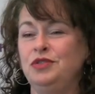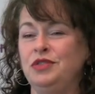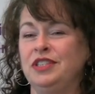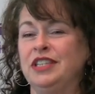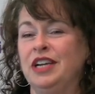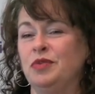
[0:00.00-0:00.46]
do
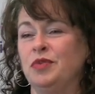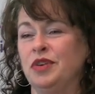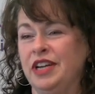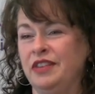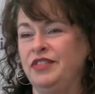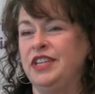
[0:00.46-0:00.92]
this kind of
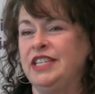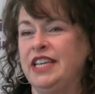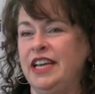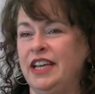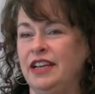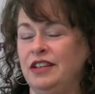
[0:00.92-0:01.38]
work every
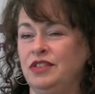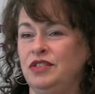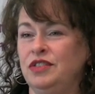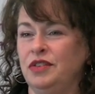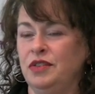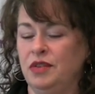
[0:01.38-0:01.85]
day.
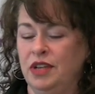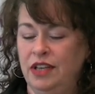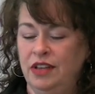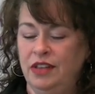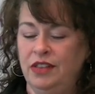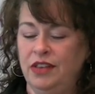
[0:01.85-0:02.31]
So
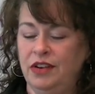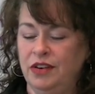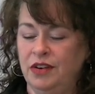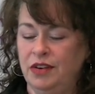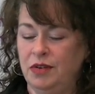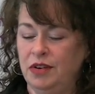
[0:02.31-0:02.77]

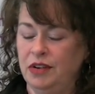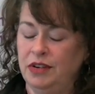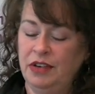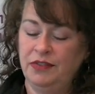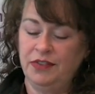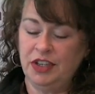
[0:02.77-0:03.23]
they're
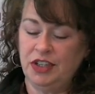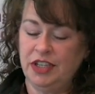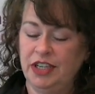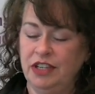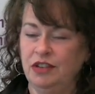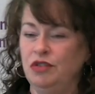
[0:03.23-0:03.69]

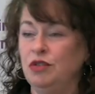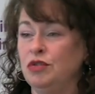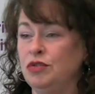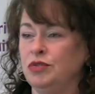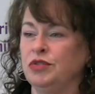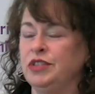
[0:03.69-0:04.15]
efficient,
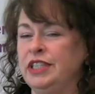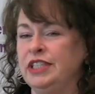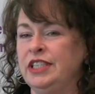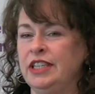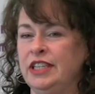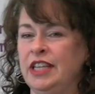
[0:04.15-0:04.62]

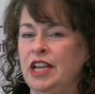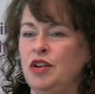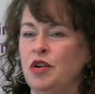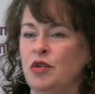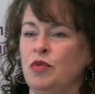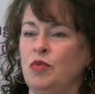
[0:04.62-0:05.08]
goal-oriented. They
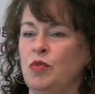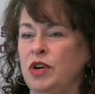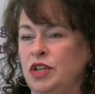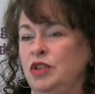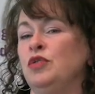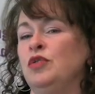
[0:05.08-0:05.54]
know
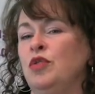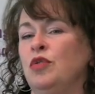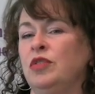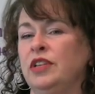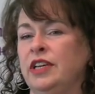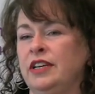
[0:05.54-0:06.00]
what your
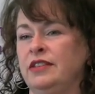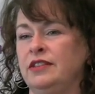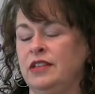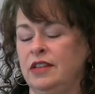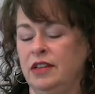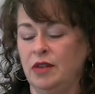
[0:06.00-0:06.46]
goal is
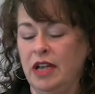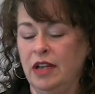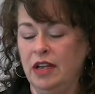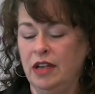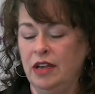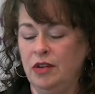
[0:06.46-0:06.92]
and
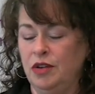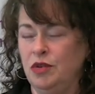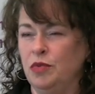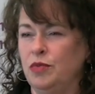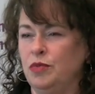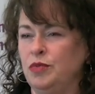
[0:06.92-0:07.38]

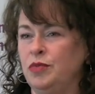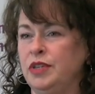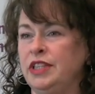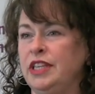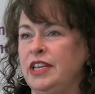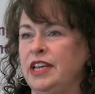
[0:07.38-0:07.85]

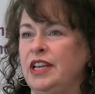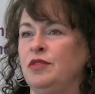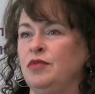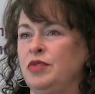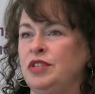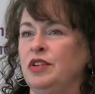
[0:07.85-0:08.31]
what the
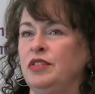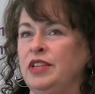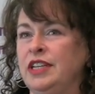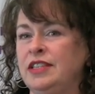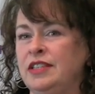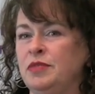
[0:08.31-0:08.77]
end result
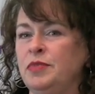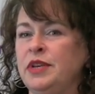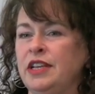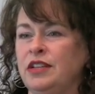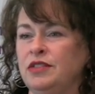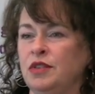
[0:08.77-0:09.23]
needs to
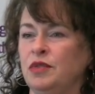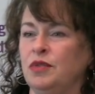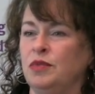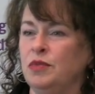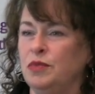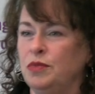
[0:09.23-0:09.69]
be.
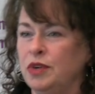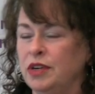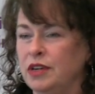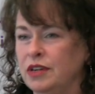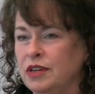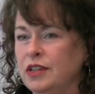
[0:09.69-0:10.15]
So
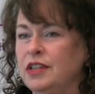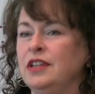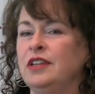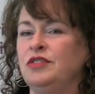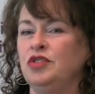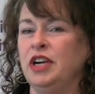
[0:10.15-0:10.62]
we're
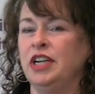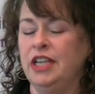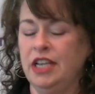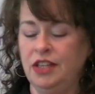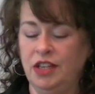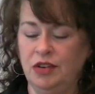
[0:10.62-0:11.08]
trying to
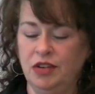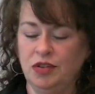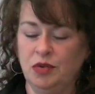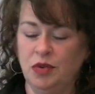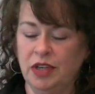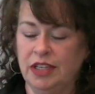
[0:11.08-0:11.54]
get there as
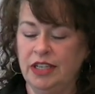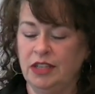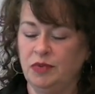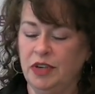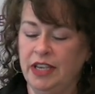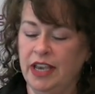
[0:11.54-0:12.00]
quickly
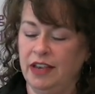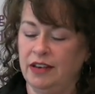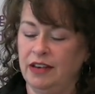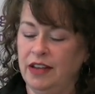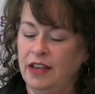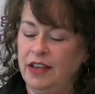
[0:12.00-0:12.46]
as we can.